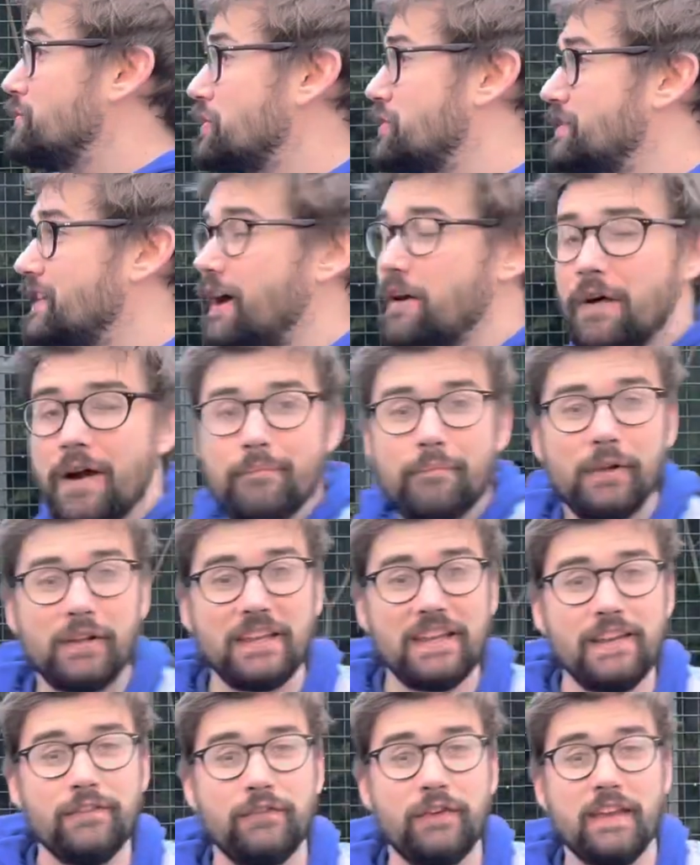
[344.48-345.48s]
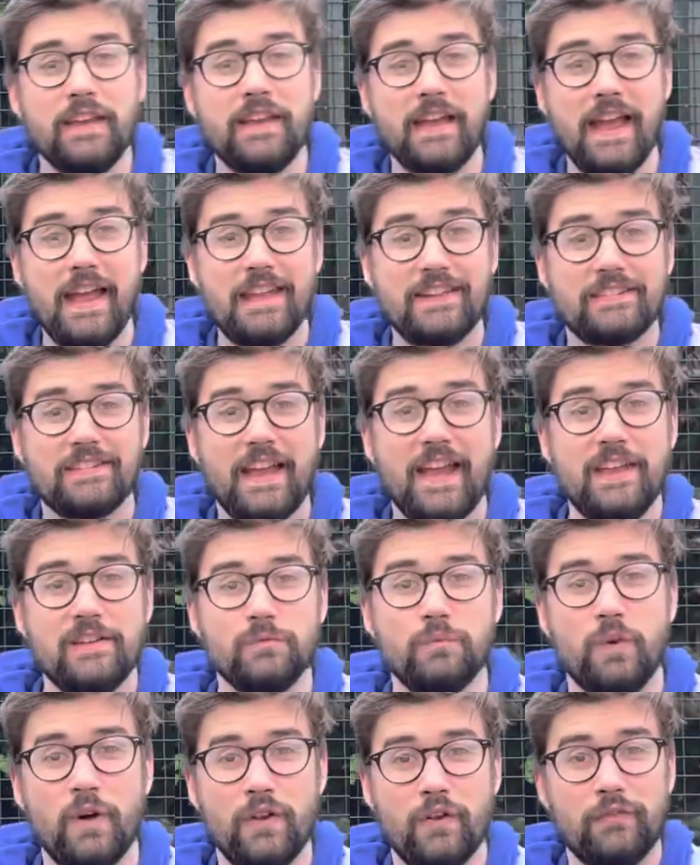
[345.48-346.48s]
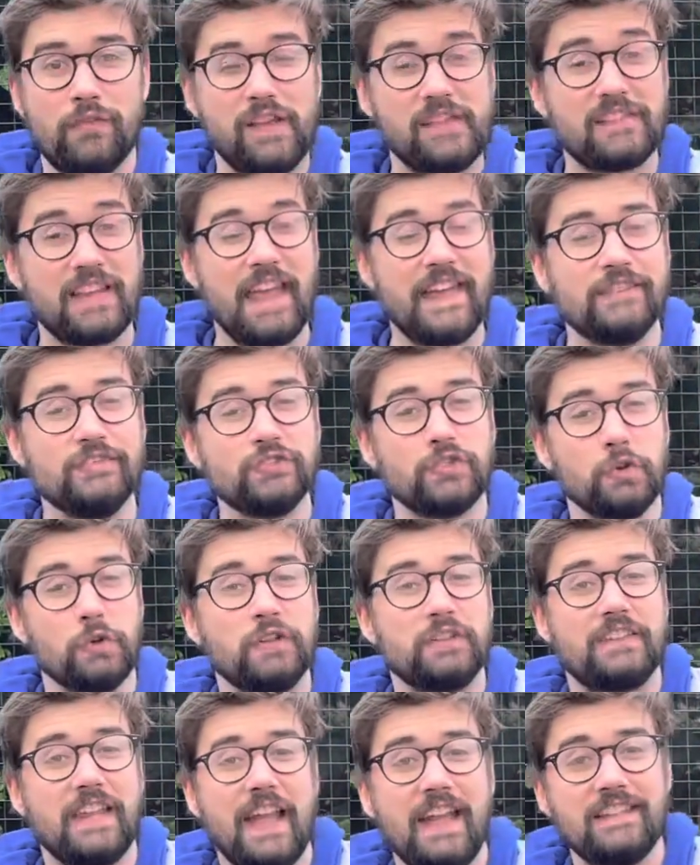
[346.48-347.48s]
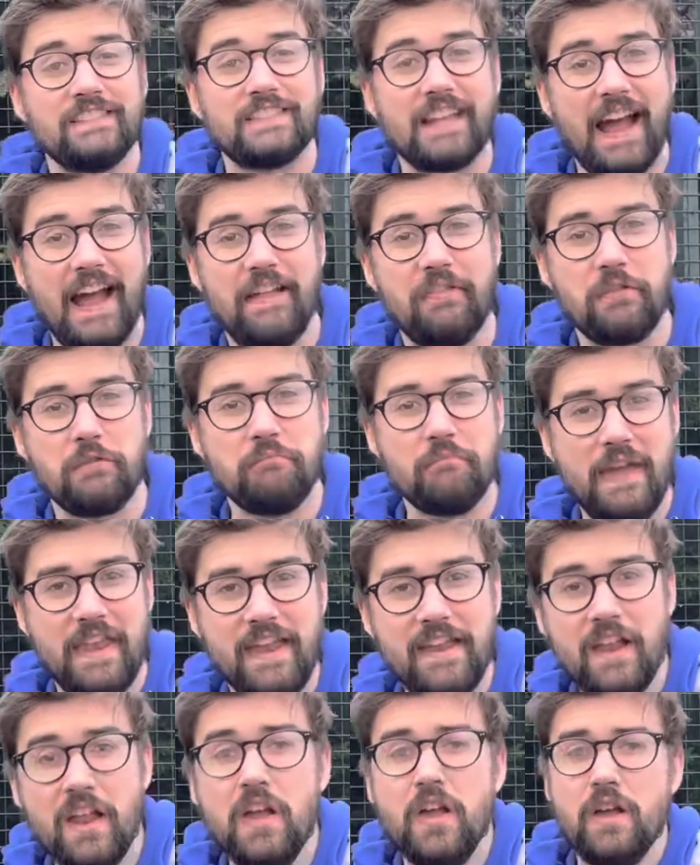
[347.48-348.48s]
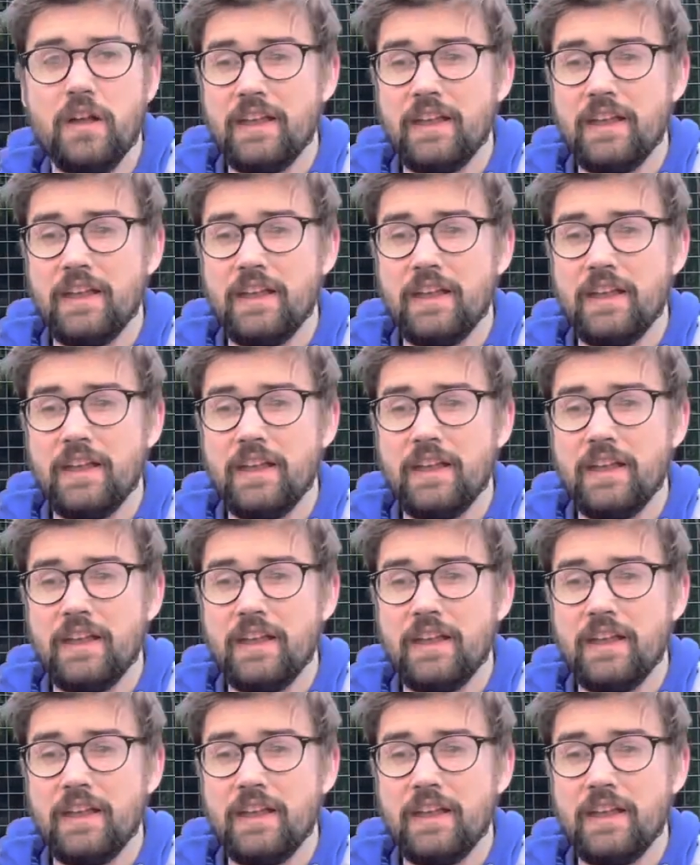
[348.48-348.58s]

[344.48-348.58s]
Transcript: now. I believe he is in one of his indoor dens at the minute. He